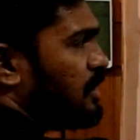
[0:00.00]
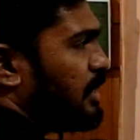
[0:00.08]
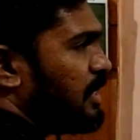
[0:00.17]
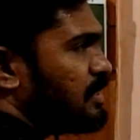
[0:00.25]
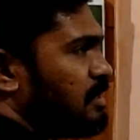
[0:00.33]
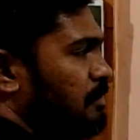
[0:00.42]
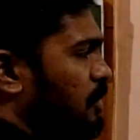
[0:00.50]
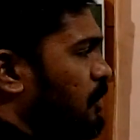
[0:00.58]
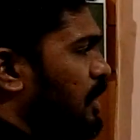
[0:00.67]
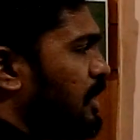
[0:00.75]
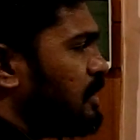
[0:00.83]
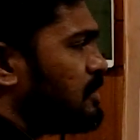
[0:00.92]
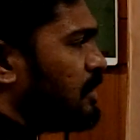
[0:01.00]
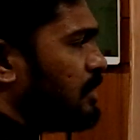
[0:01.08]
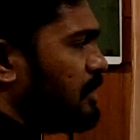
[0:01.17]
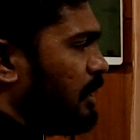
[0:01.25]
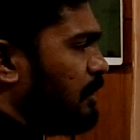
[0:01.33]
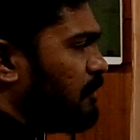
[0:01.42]
in case number 1 is
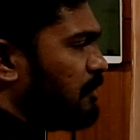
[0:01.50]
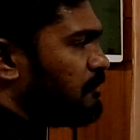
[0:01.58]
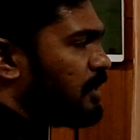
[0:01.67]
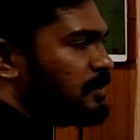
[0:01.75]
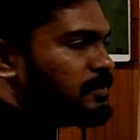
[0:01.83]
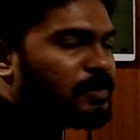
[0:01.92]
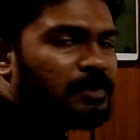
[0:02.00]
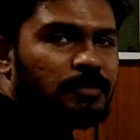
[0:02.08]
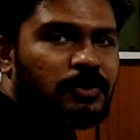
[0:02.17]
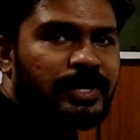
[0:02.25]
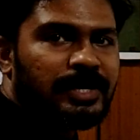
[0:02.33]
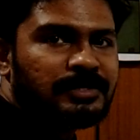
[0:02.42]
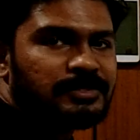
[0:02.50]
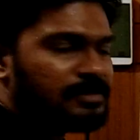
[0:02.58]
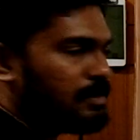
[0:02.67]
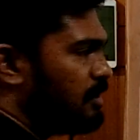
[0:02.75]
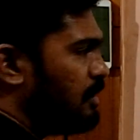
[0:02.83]
3150 upon X.